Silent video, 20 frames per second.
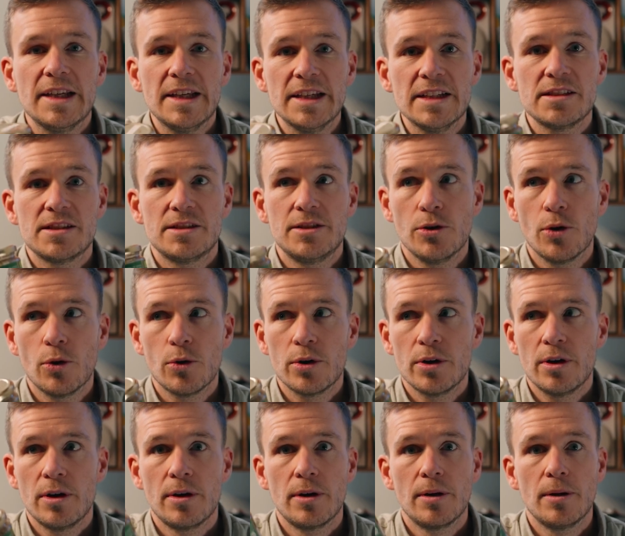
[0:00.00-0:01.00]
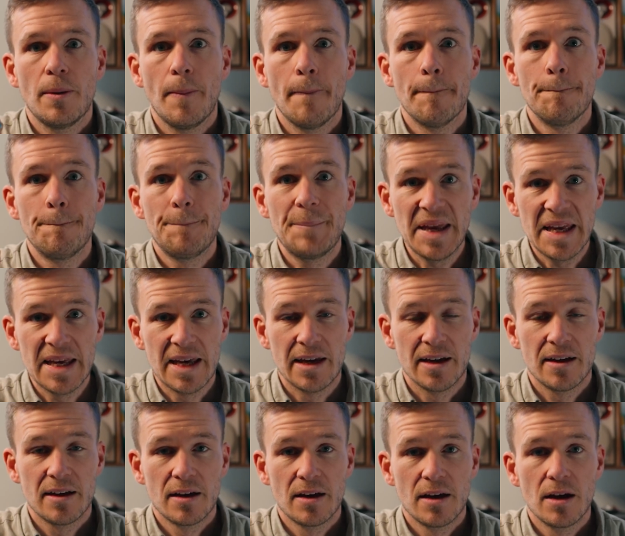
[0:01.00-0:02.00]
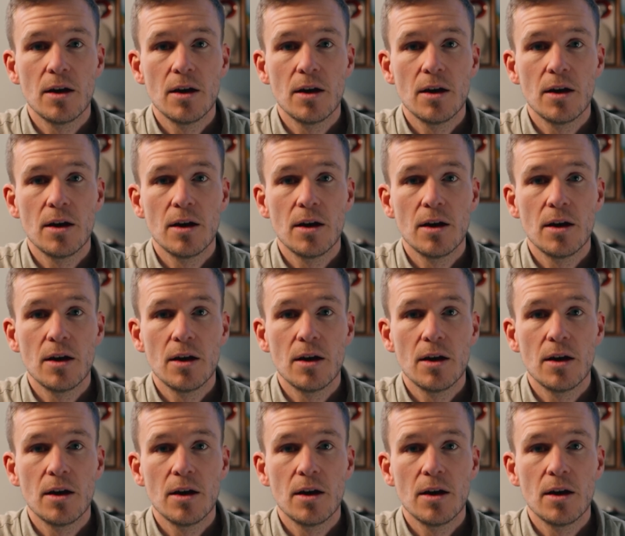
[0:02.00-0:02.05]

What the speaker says: is your B?